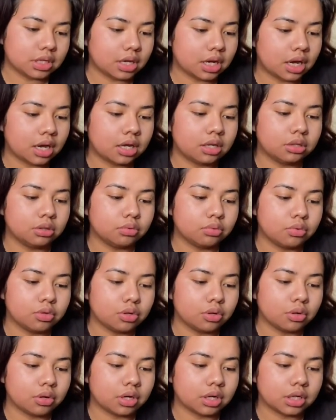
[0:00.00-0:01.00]
to go
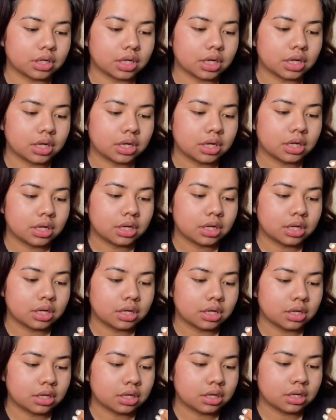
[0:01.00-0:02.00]
underneath my
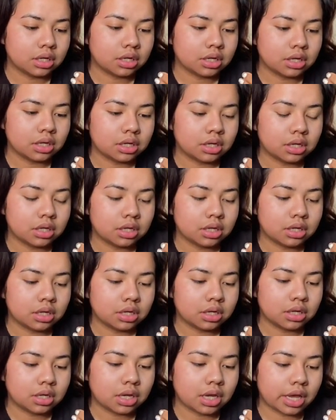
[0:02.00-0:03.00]
eyebrows
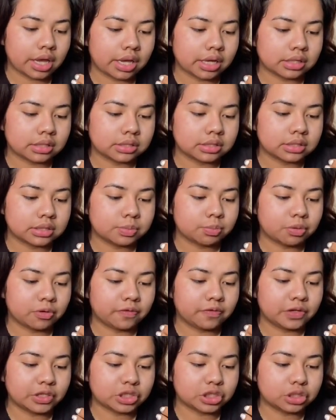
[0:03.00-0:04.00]
with my
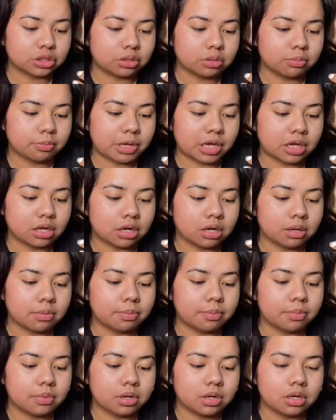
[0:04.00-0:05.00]
concealer
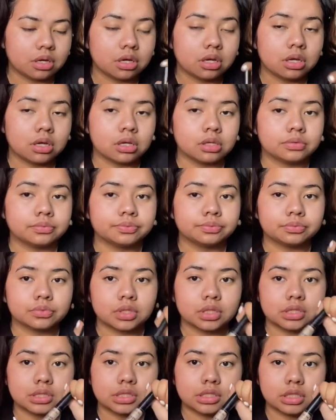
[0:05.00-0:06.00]

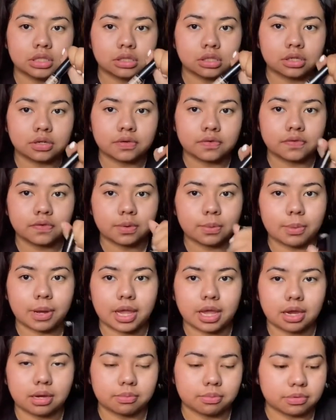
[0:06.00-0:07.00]
Can't Stop, Won't
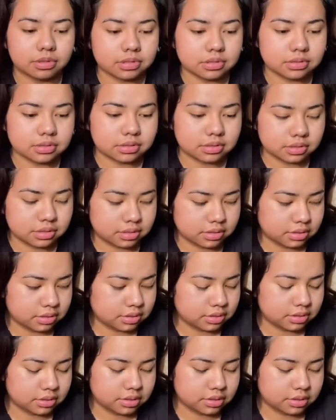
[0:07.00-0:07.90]
Stop, New York.